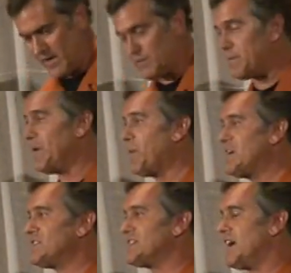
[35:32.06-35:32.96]
Would it be a
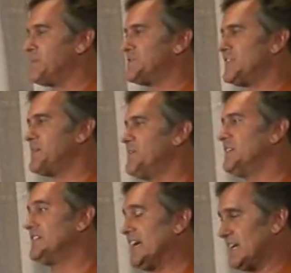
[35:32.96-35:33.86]
waste of time to send me
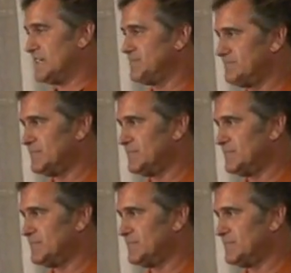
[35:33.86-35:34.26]
a link